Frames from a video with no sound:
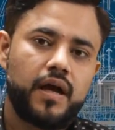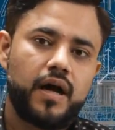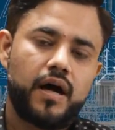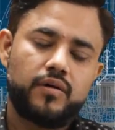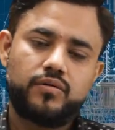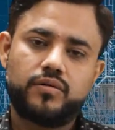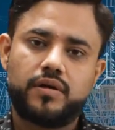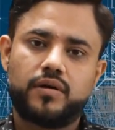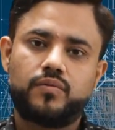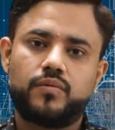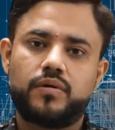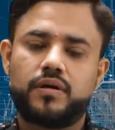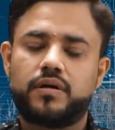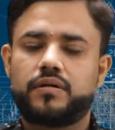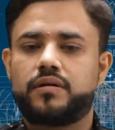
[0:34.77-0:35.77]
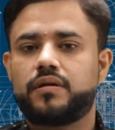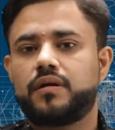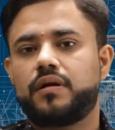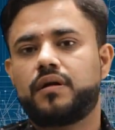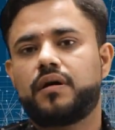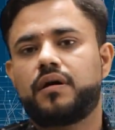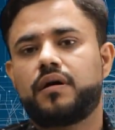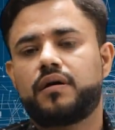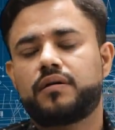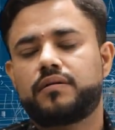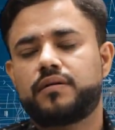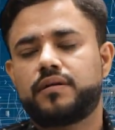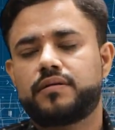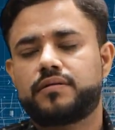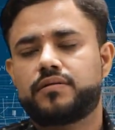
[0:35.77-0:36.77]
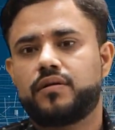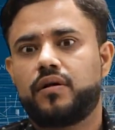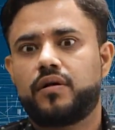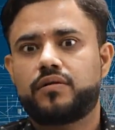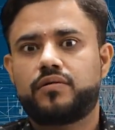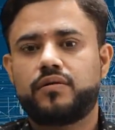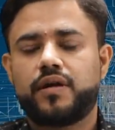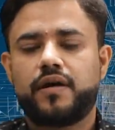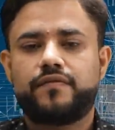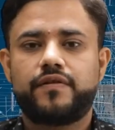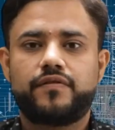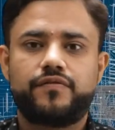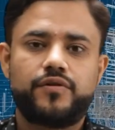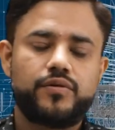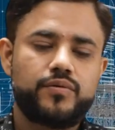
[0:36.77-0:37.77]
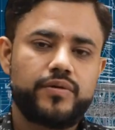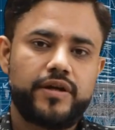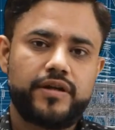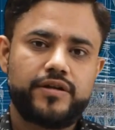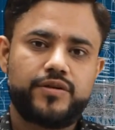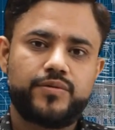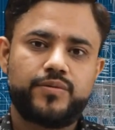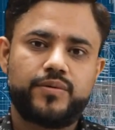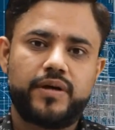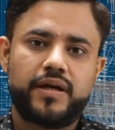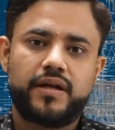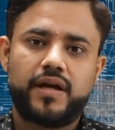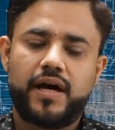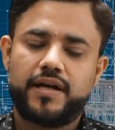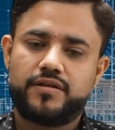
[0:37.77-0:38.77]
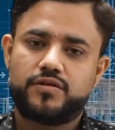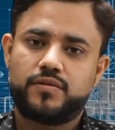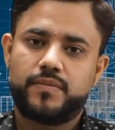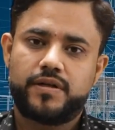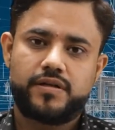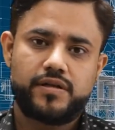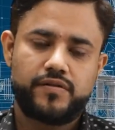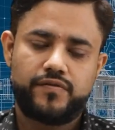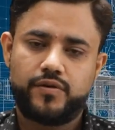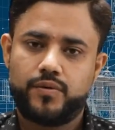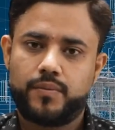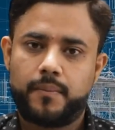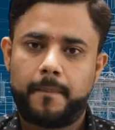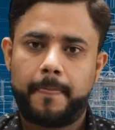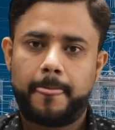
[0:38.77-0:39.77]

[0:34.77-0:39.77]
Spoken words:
how to convert this orthographic view into an isometric view.